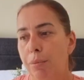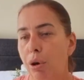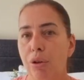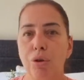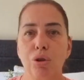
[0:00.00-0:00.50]

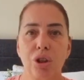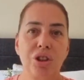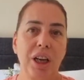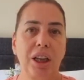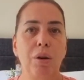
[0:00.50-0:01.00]
But I thought
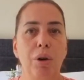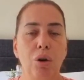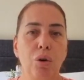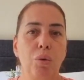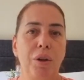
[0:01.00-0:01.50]
I'd take you
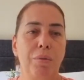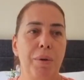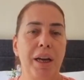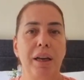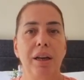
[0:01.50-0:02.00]
along with
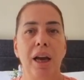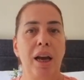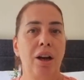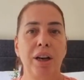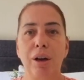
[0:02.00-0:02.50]
me.
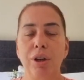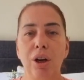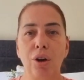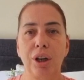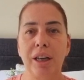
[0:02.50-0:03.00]
I know you
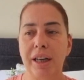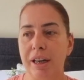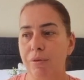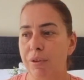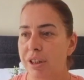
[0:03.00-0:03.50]
like
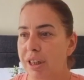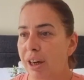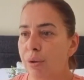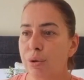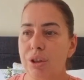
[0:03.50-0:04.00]
cleaning
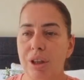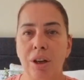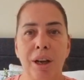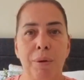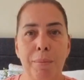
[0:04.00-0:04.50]
videos.
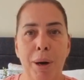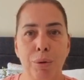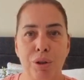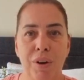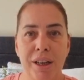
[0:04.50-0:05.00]
I know it
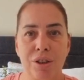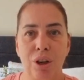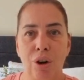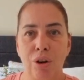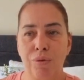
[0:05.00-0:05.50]
motivates
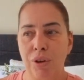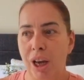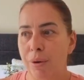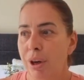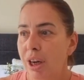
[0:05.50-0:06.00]
a lot of
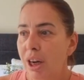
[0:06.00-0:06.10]
you.